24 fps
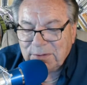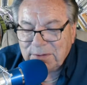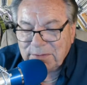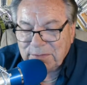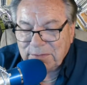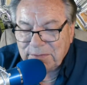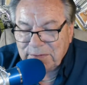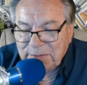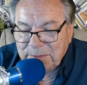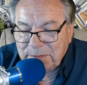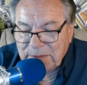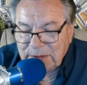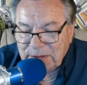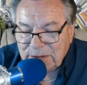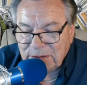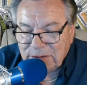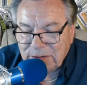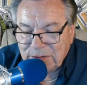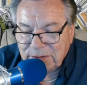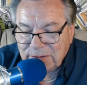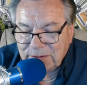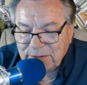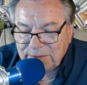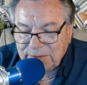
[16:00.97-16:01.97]
sort of a
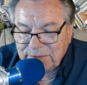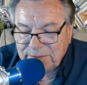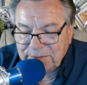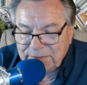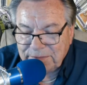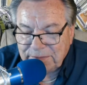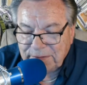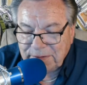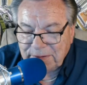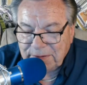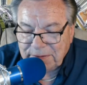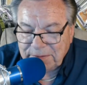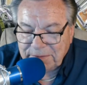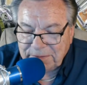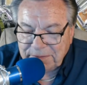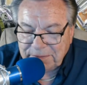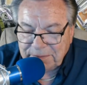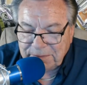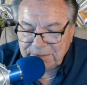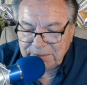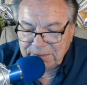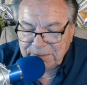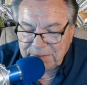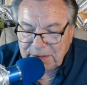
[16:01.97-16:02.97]
mixture of
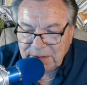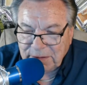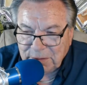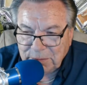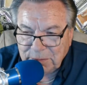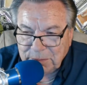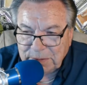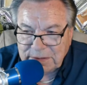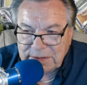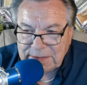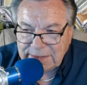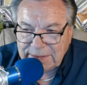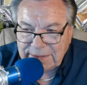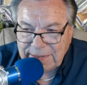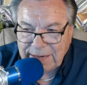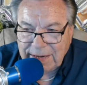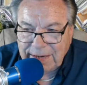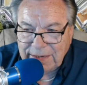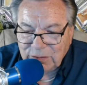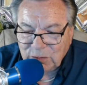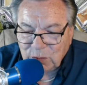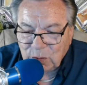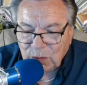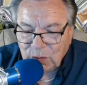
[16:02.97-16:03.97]
deal. But
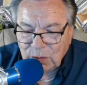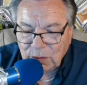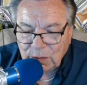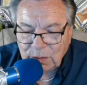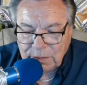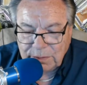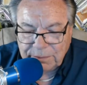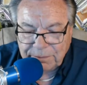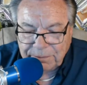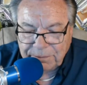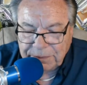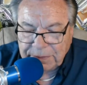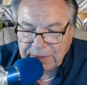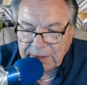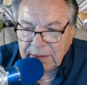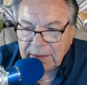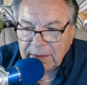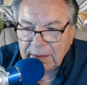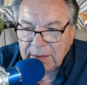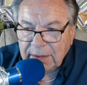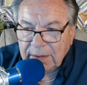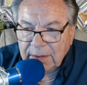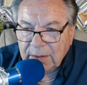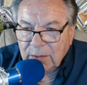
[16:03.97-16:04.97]
today's world,
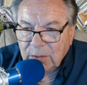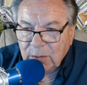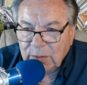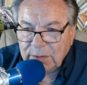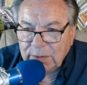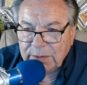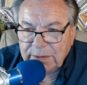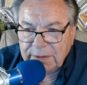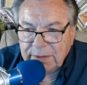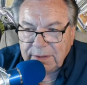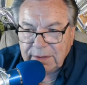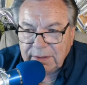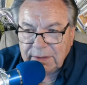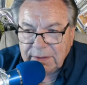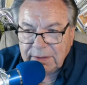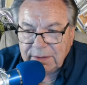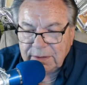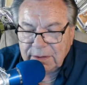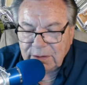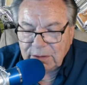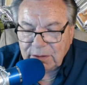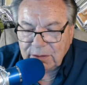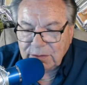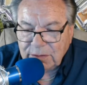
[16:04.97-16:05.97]
with
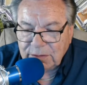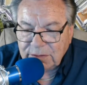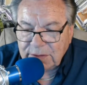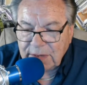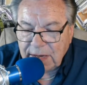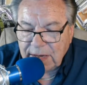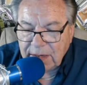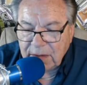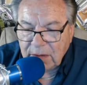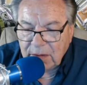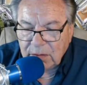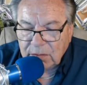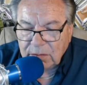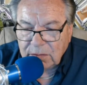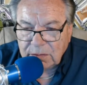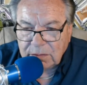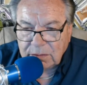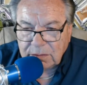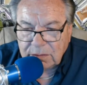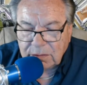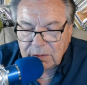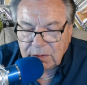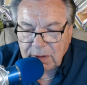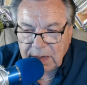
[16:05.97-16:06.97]
the new style
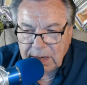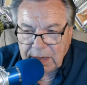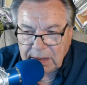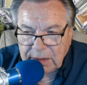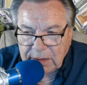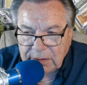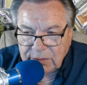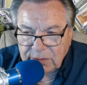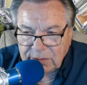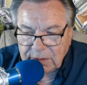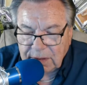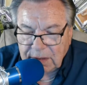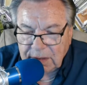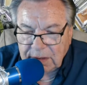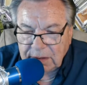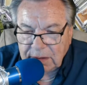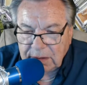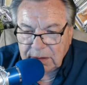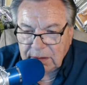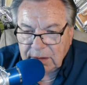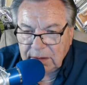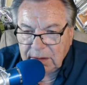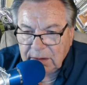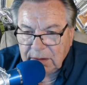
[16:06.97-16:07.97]
cranks
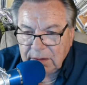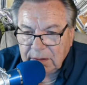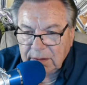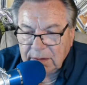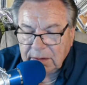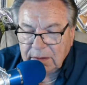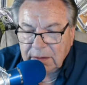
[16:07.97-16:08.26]
and the